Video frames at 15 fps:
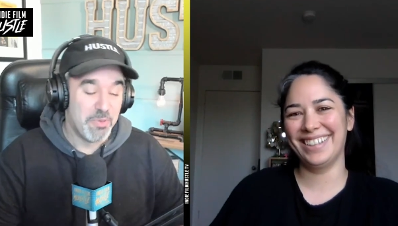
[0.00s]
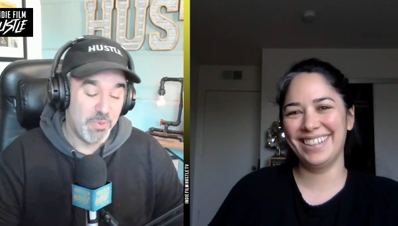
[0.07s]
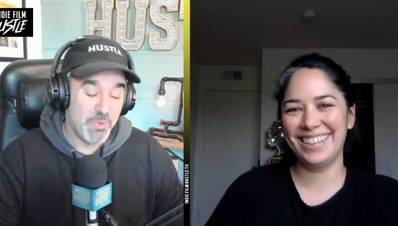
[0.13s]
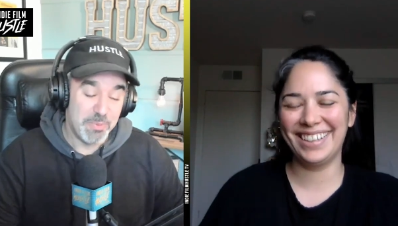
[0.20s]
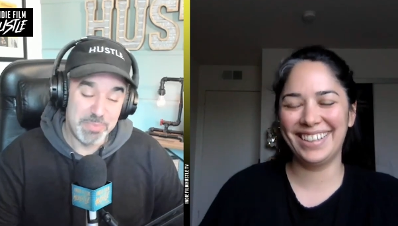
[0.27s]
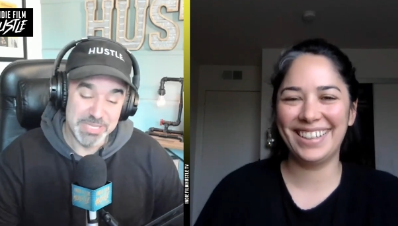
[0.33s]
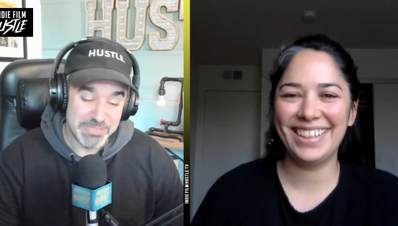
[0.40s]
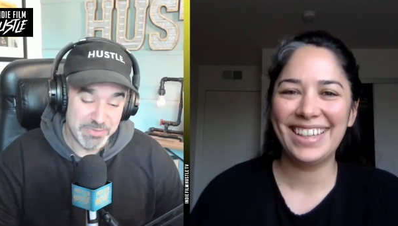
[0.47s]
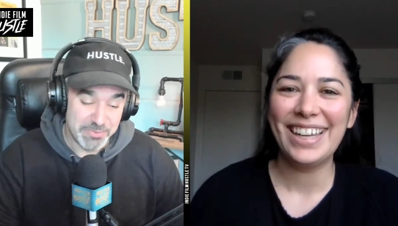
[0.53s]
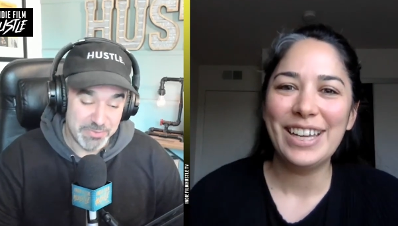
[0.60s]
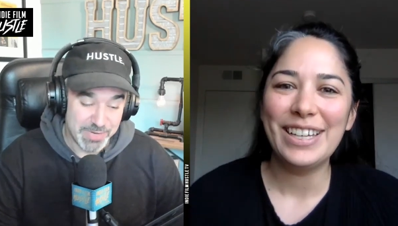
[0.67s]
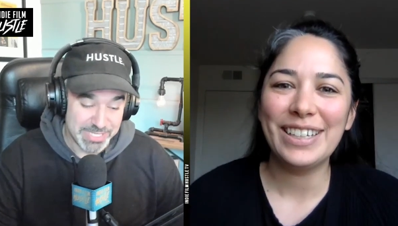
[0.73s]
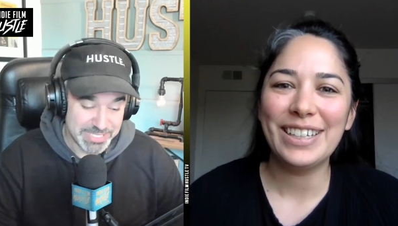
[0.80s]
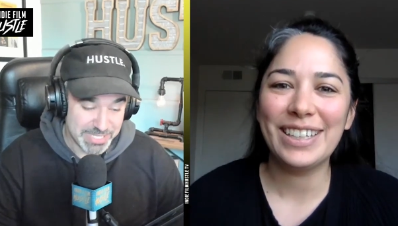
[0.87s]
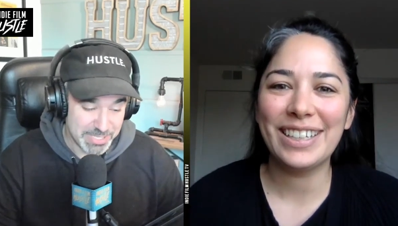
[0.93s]
Speaker 1: one piece of
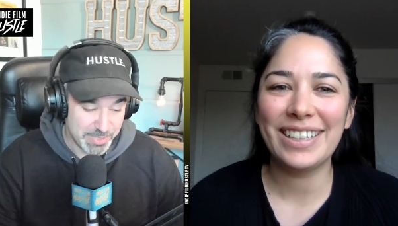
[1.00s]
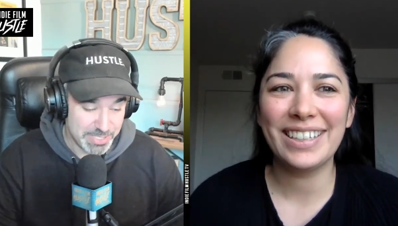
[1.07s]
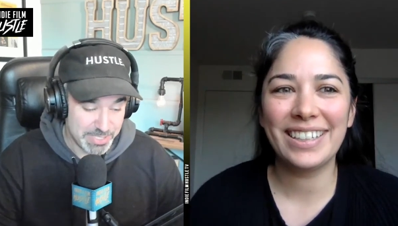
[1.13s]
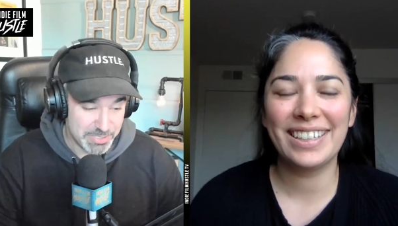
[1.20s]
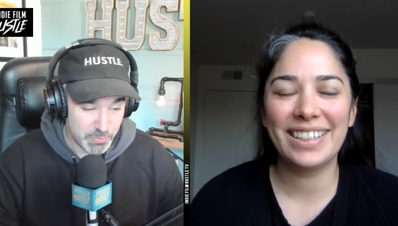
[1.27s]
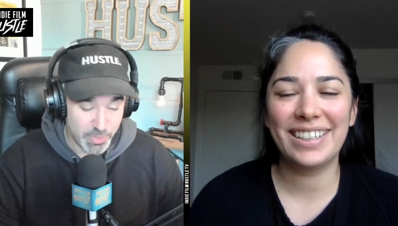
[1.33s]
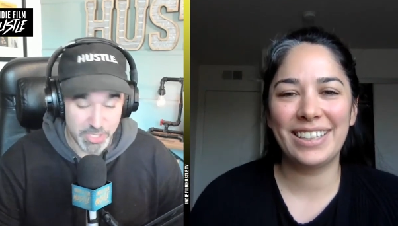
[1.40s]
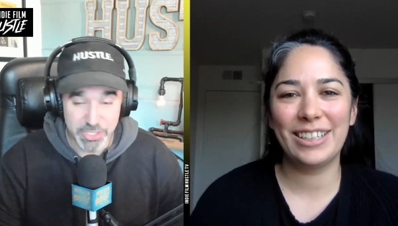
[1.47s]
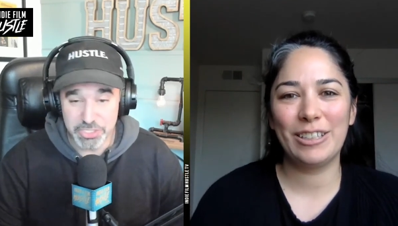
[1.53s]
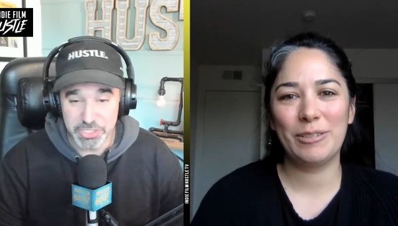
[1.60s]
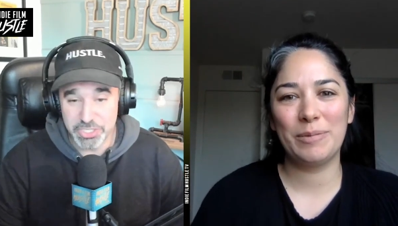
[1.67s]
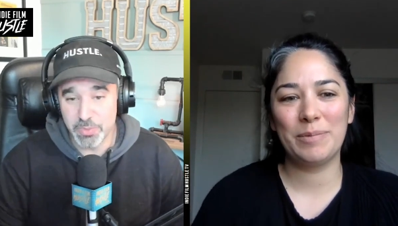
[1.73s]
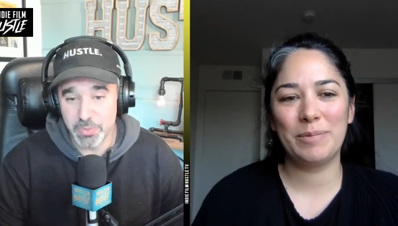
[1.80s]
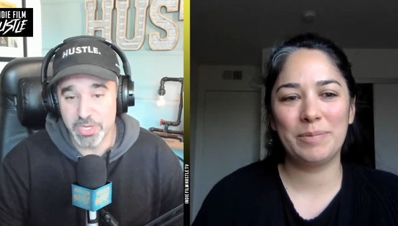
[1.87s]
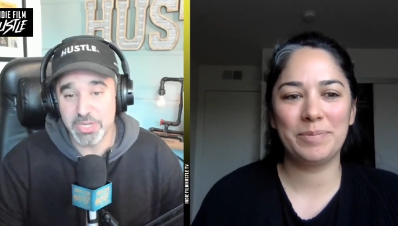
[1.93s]
advice I think is wear good,
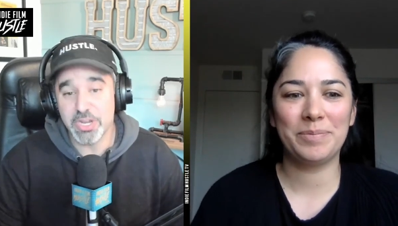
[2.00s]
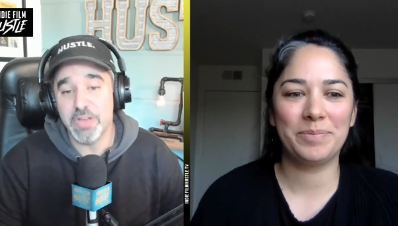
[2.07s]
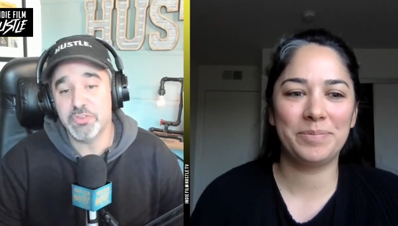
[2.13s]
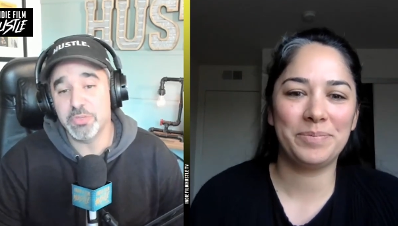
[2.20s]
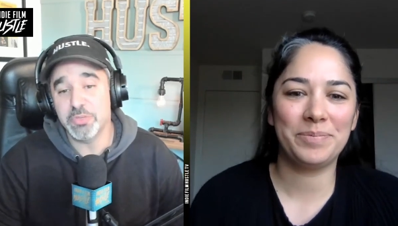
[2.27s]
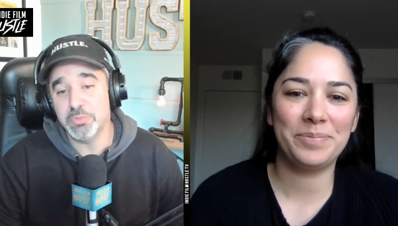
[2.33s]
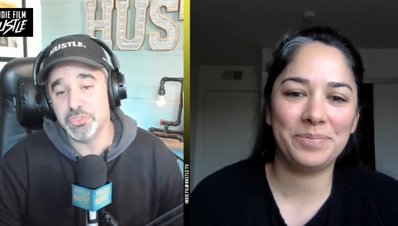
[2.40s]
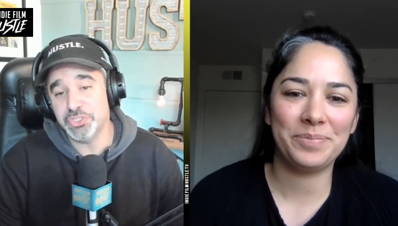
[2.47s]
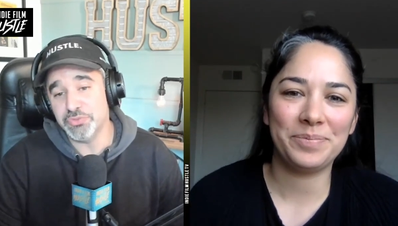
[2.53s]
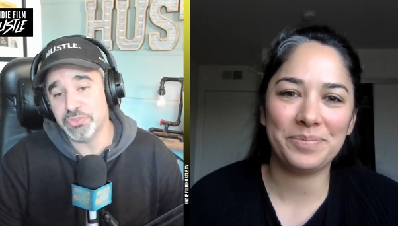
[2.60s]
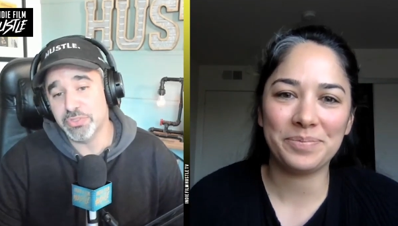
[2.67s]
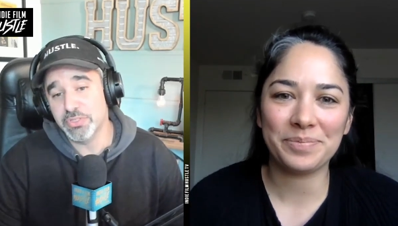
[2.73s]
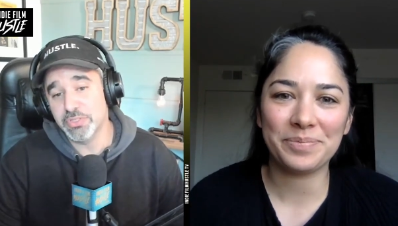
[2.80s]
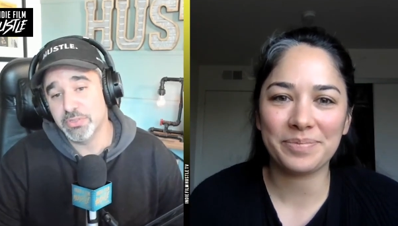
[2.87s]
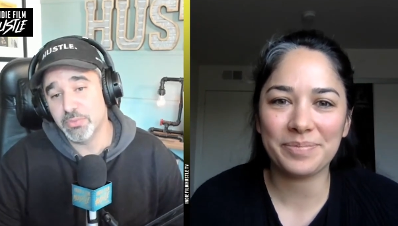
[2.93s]
wear comfortable
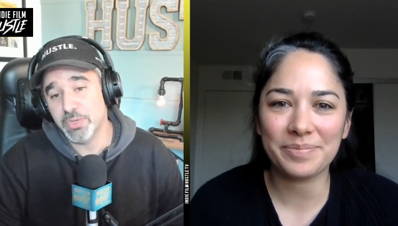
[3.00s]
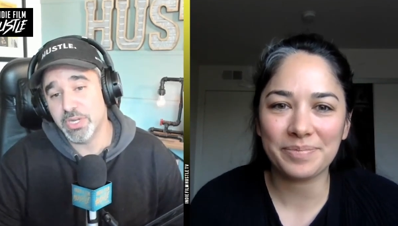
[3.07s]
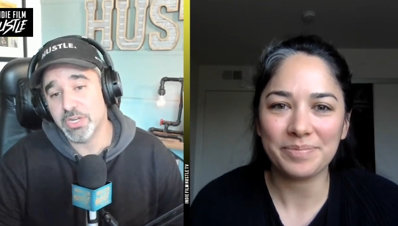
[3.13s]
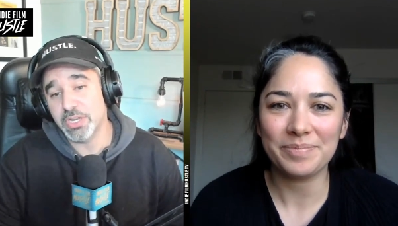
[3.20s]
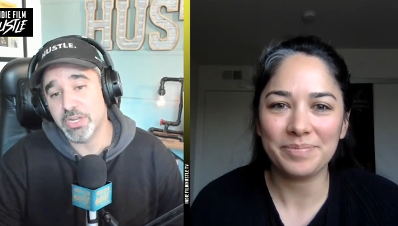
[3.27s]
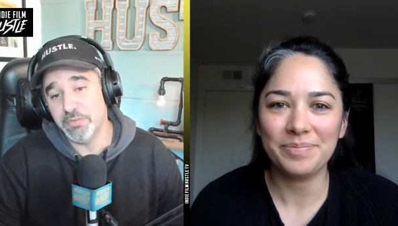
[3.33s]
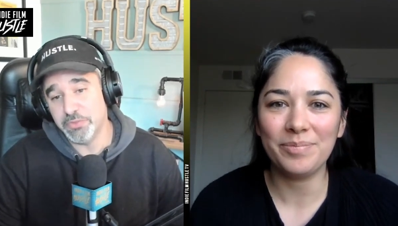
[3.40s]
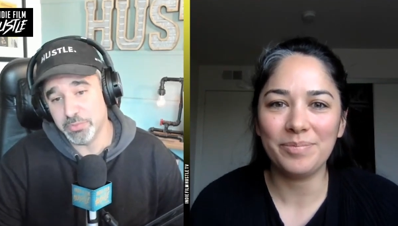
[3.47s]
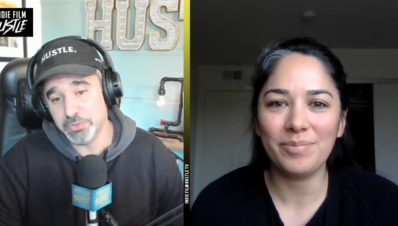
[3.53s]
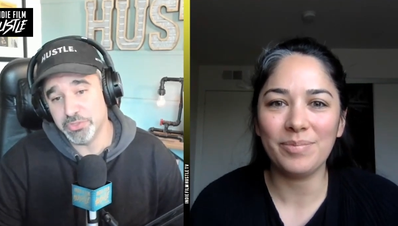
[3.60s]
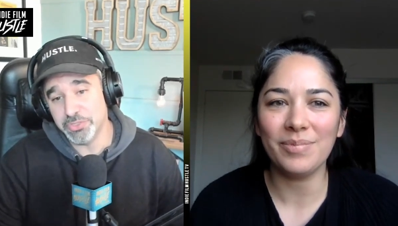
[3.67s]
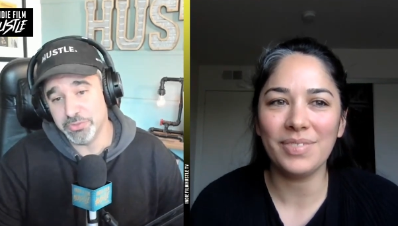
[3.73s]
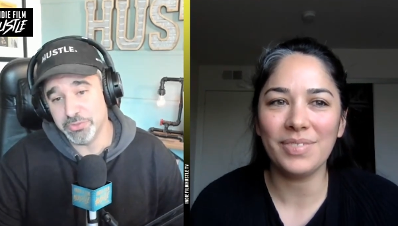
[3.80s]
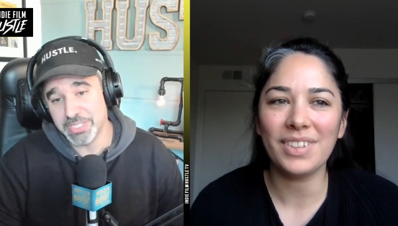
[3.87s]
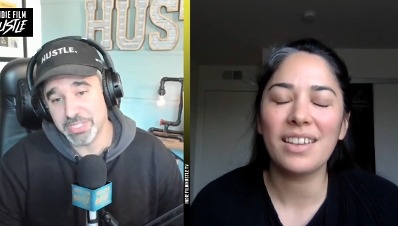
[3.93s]
shoes. Wear comfortable
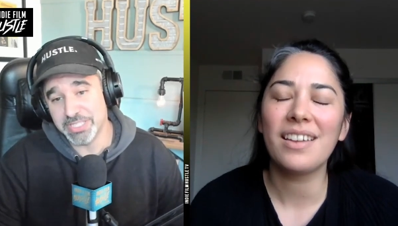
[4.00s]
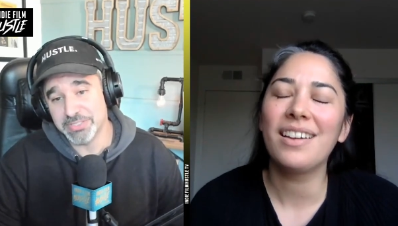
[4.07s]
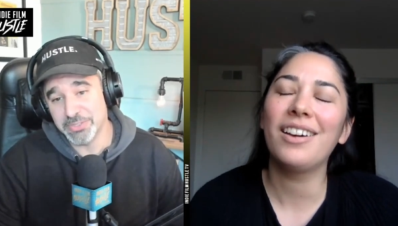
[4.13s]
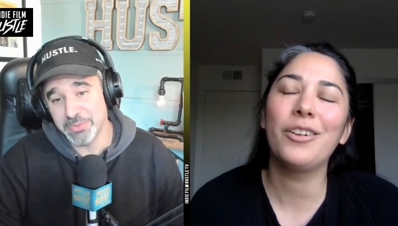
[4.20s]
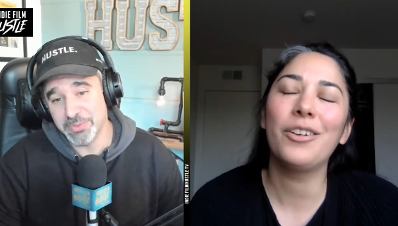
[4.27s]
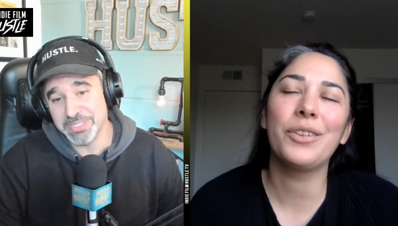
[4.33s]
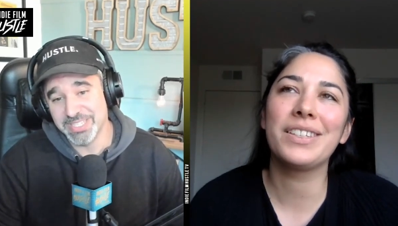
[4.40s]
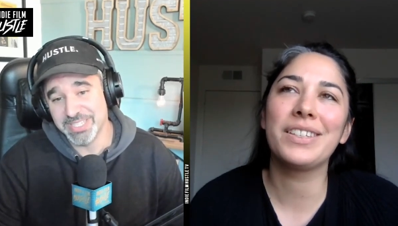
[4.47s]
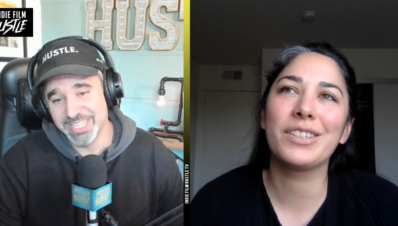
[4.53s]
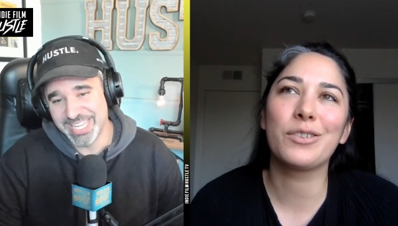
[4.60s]
shoes. That's always.